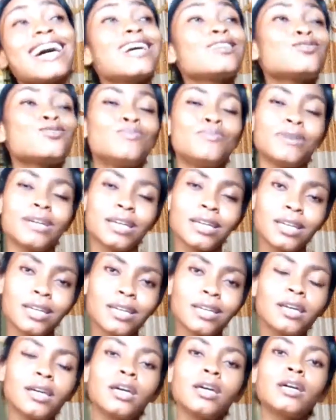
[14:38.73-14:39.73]
had to beg.
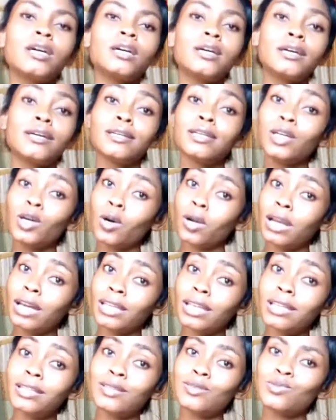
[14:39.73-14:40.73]
He
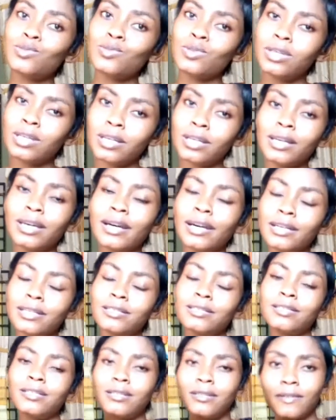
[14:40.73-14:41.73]
collected the 2K,
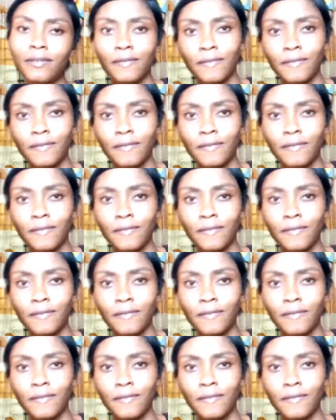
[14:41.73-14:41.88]
guys.